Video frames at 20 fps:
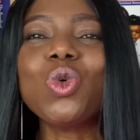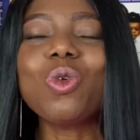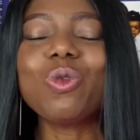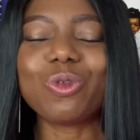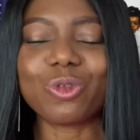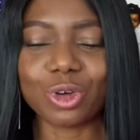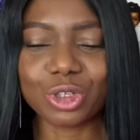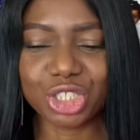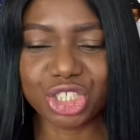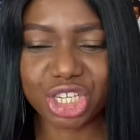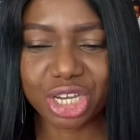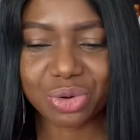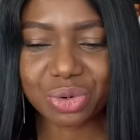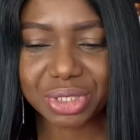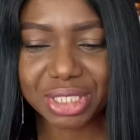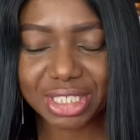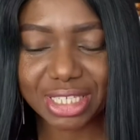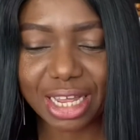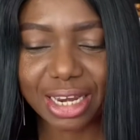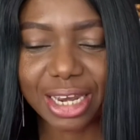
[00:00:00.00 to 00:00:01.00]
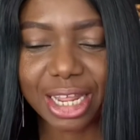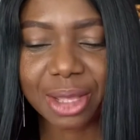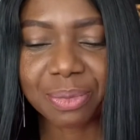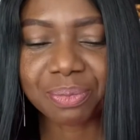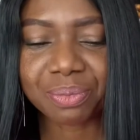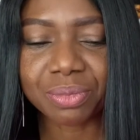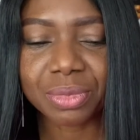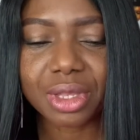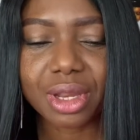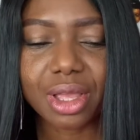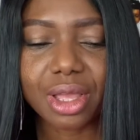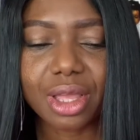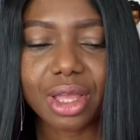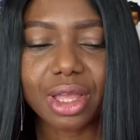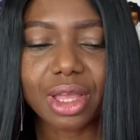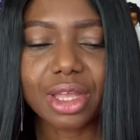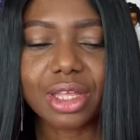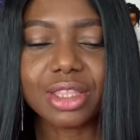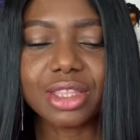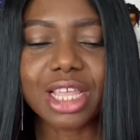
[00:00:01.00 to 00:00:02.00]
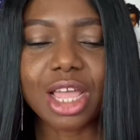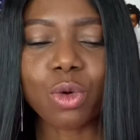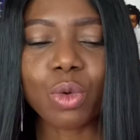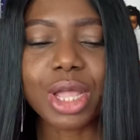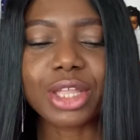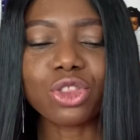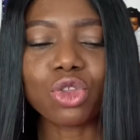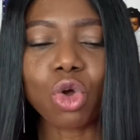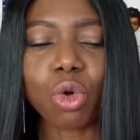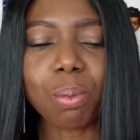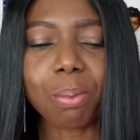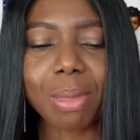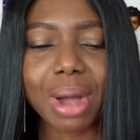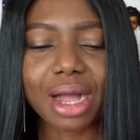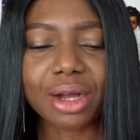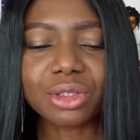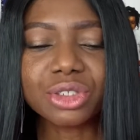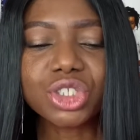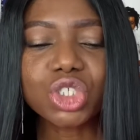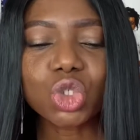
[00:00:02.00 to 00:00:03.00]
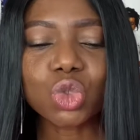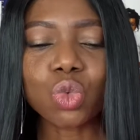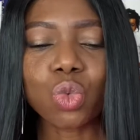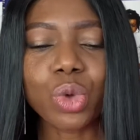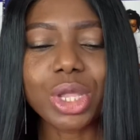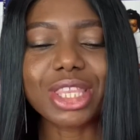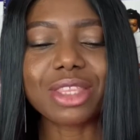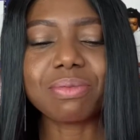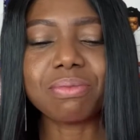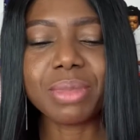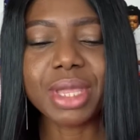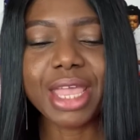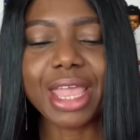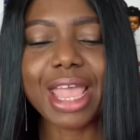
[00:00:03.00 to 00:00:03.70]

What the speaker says: for Jerusalem. There were no mounts with me